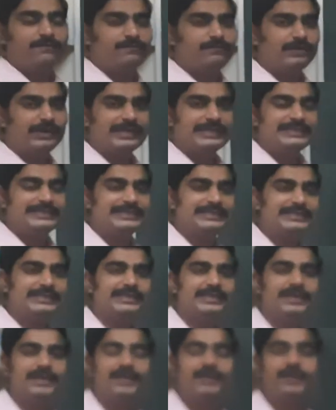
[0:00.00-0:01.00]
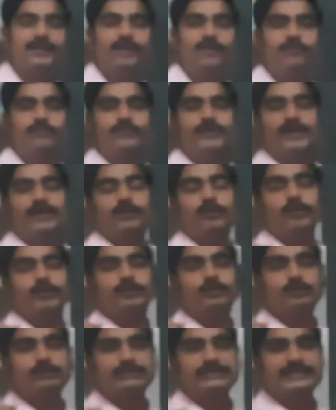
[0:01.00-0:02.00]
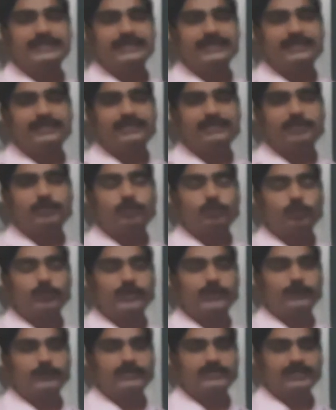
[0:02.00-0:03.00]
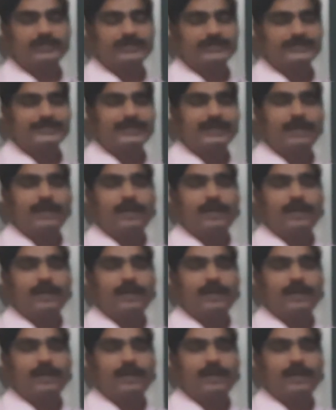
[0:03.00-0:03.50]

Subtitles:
Friends, here we are going to see two equations